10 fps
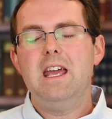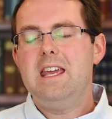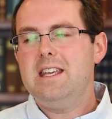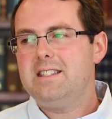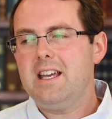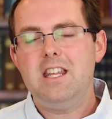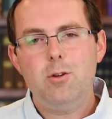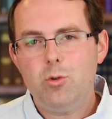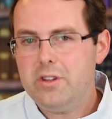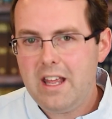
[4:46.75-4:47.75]
He said He
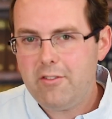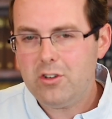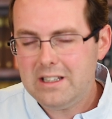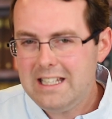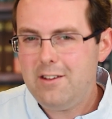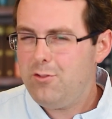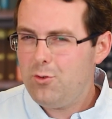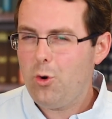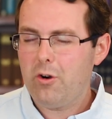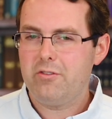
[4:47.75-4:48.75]
will never leave you
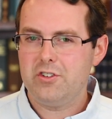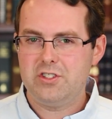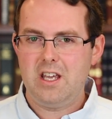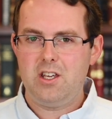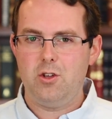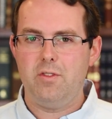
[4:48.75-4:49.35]
nor forsake you,